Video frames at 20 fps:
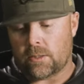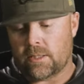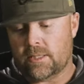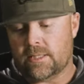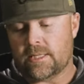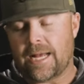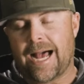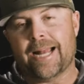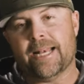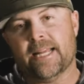
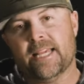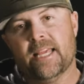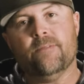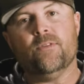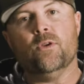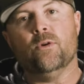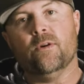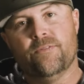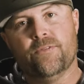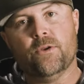designed to give
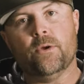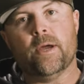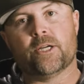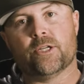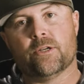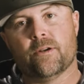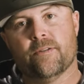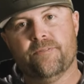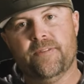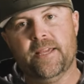you a few
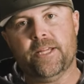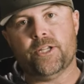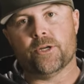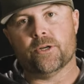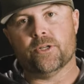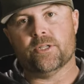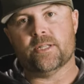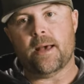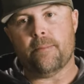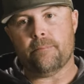extra
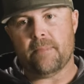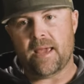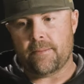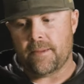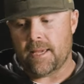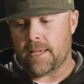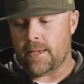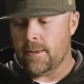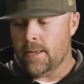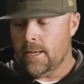features that
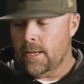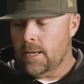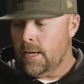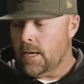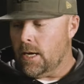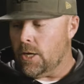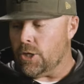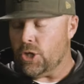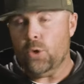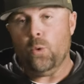maybe
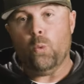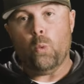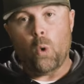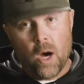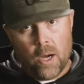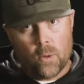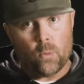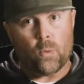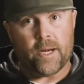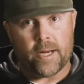you
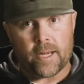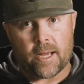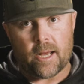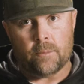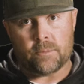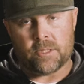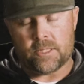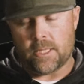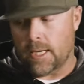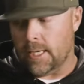want when it
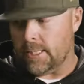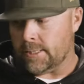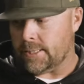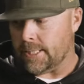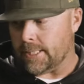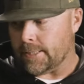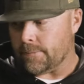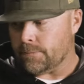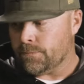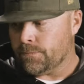comes to
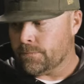hunting.